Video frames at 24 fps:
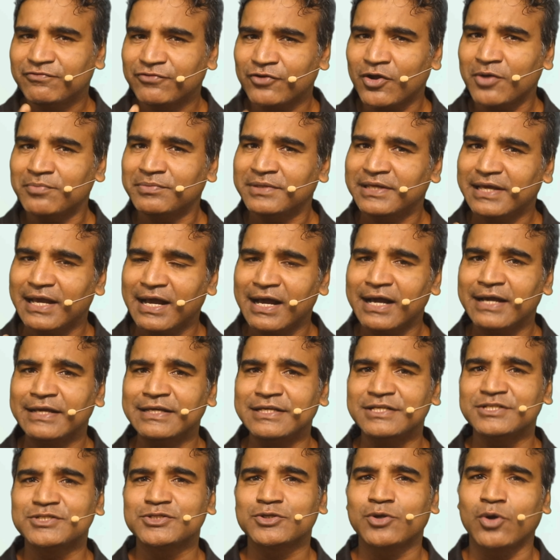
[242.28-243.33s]
from the
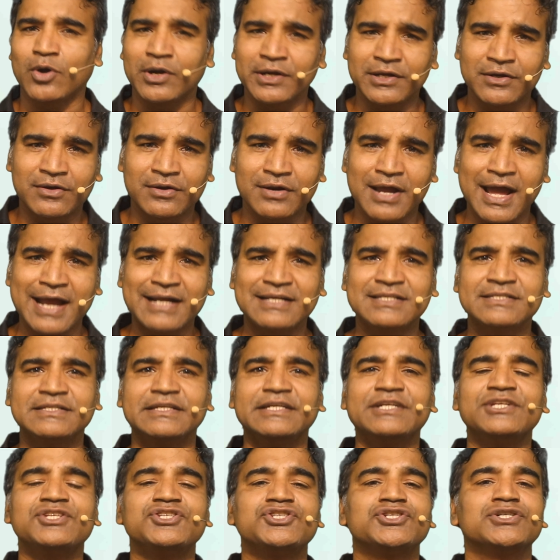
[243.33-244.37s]
ice contracts
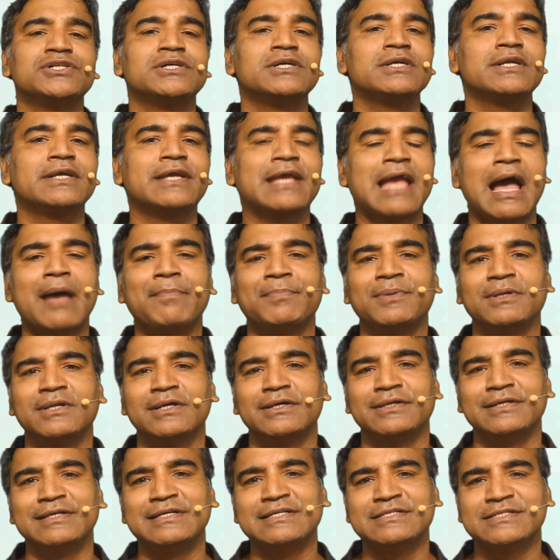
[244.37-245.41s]
injured
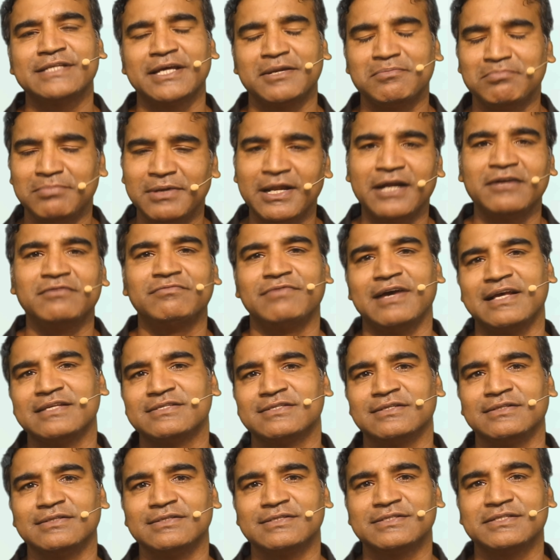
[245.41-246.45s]
capillaries and blood
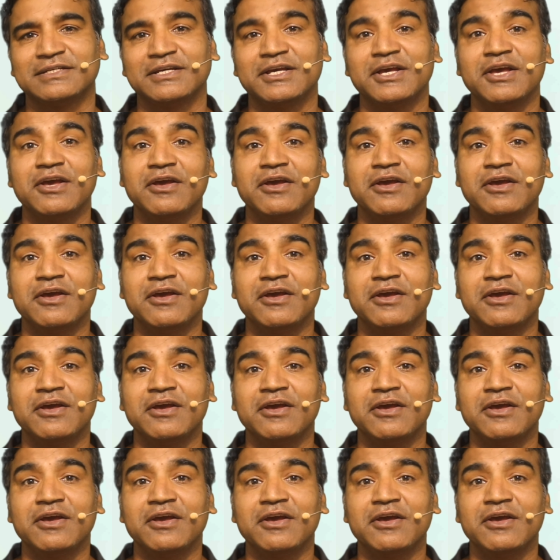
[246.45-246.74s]
vessels,